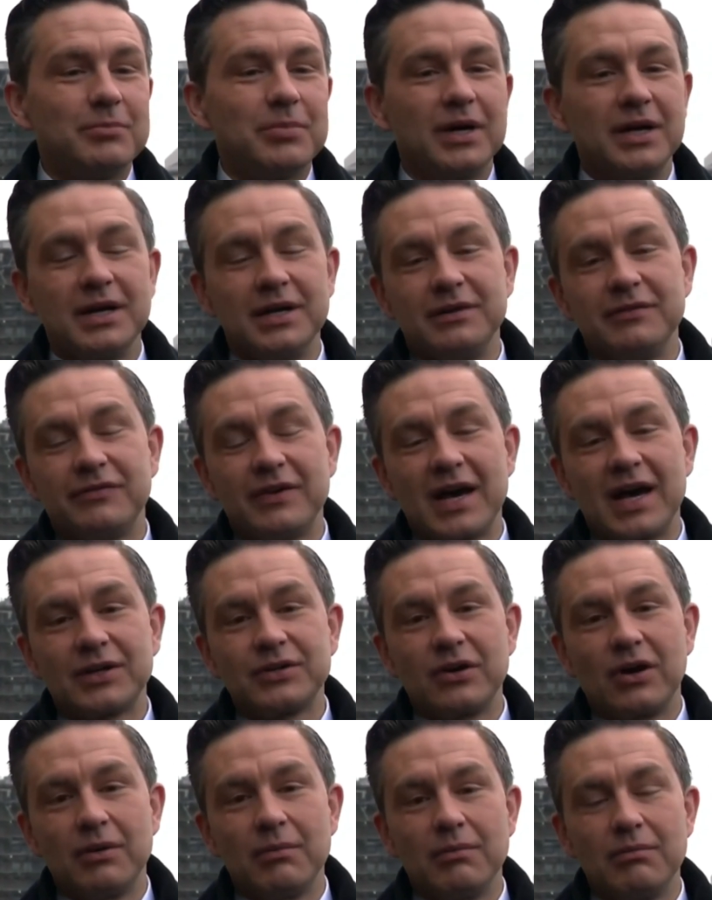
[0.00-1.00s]
But in
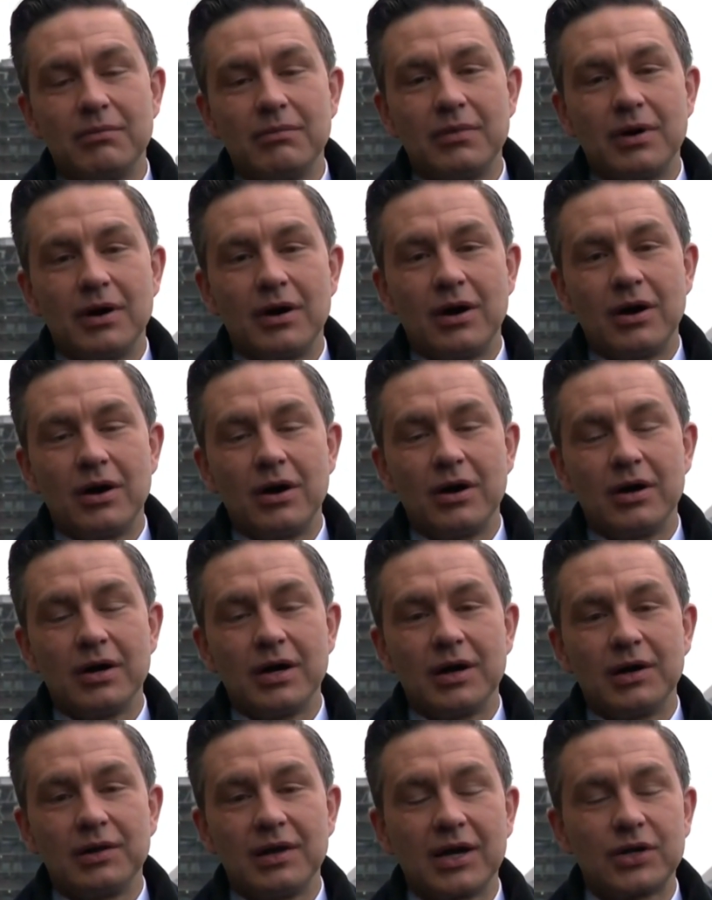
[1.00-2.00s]
fact,
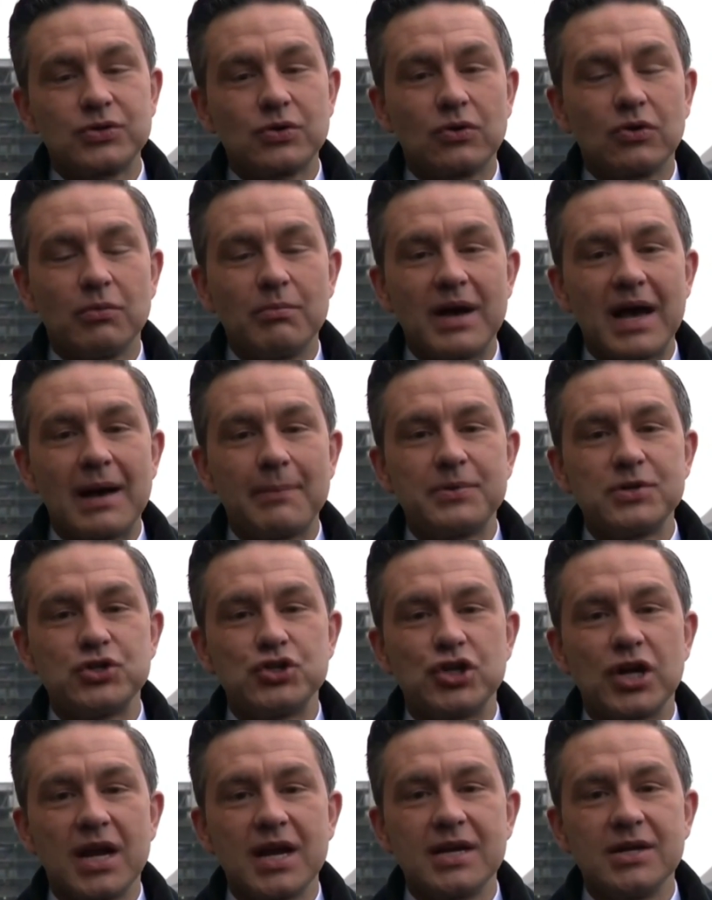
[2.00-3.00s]
our electoral map
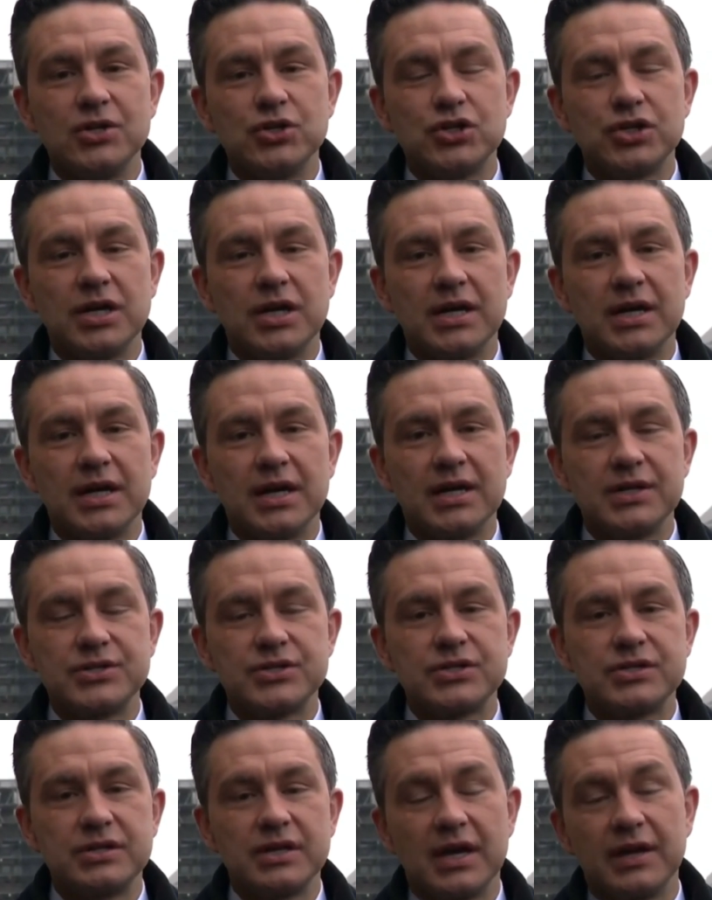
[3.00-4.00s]
has changed.
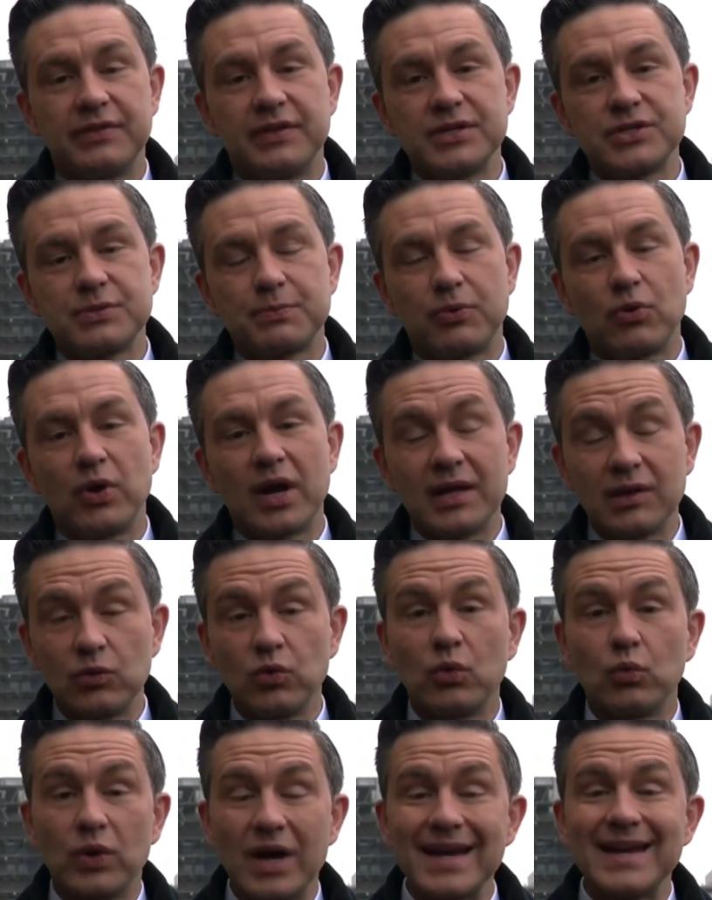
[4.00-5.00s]
It's at this point,
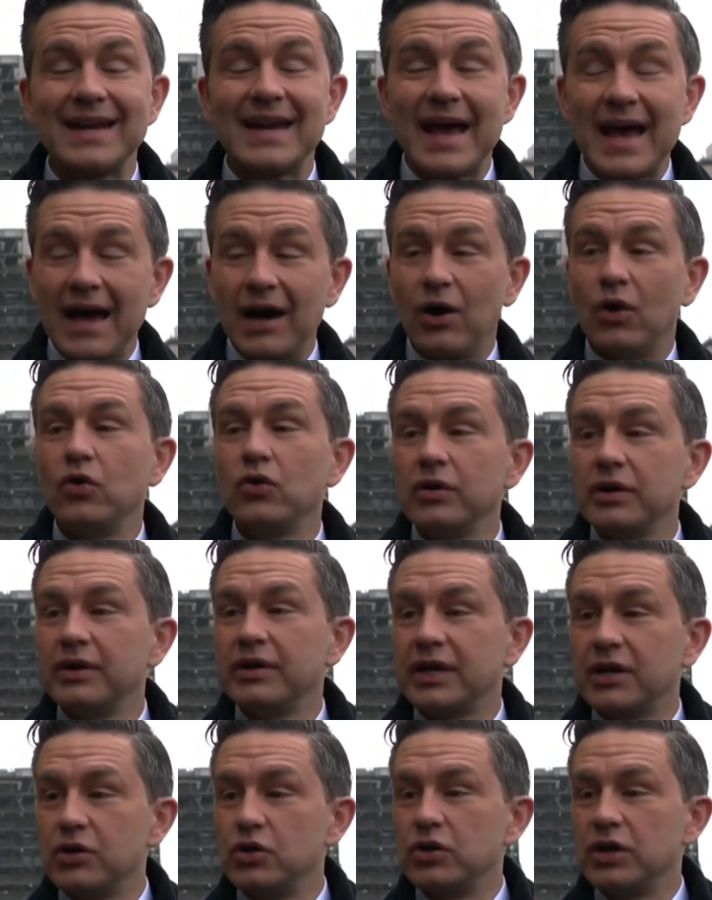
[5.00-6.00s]
right now,
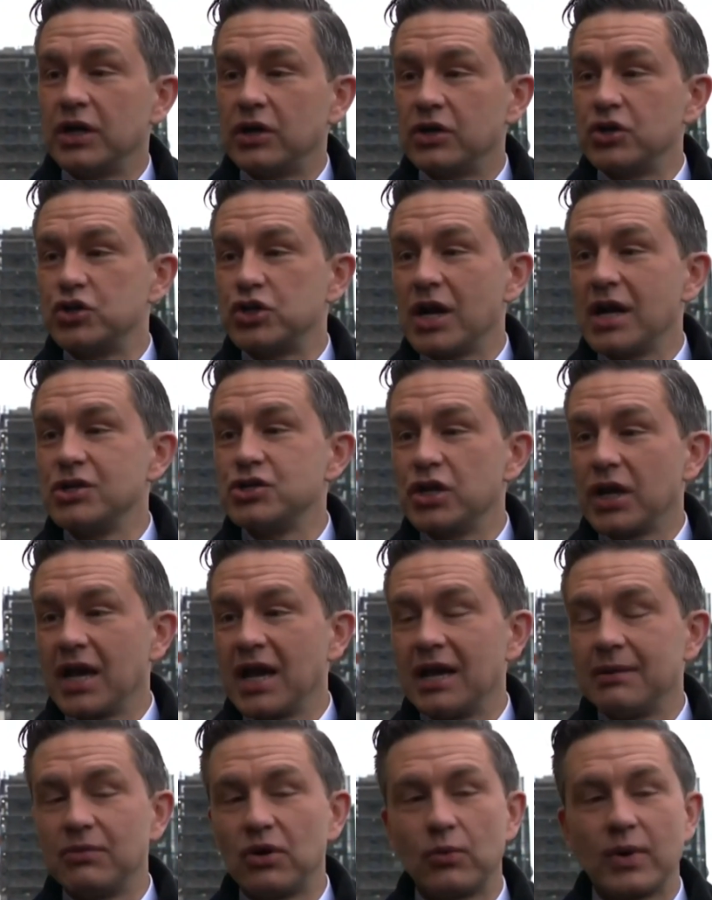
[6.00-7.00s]
it could change
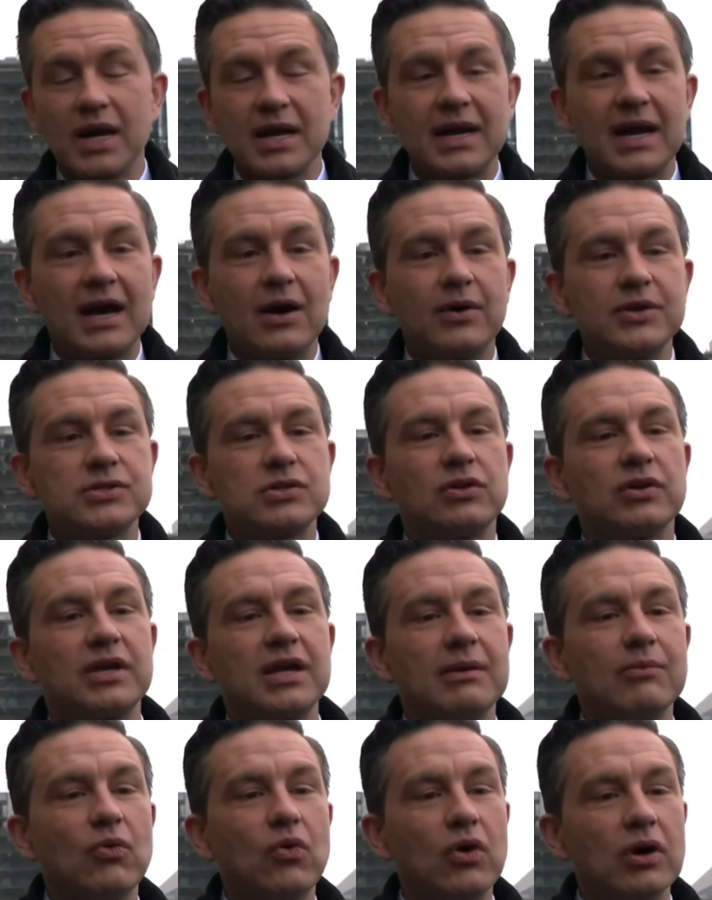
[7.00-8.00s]
again, but right now it's
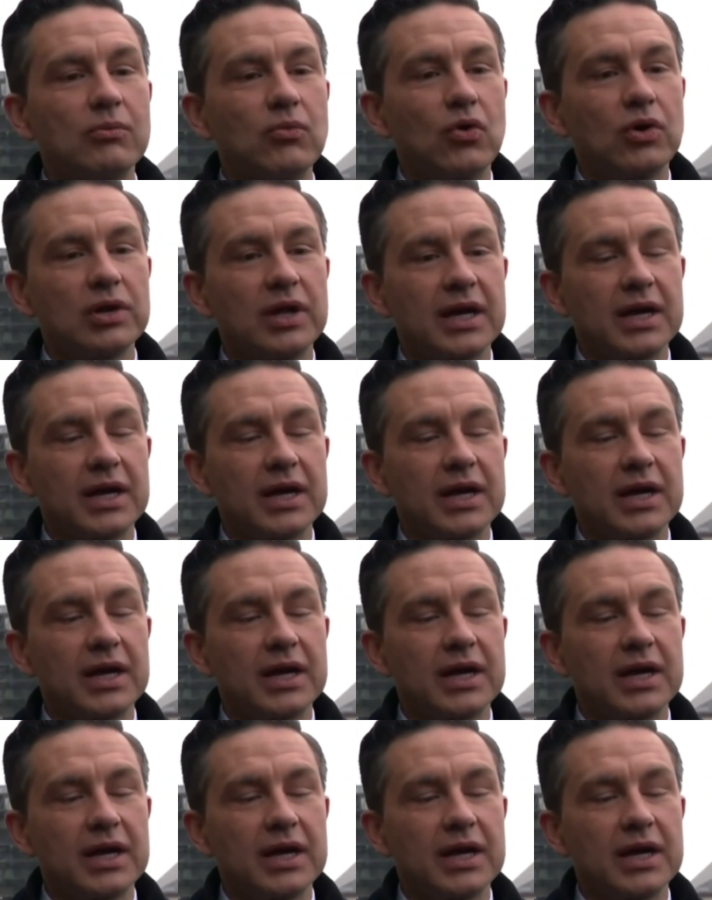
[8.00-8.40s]
looking more and more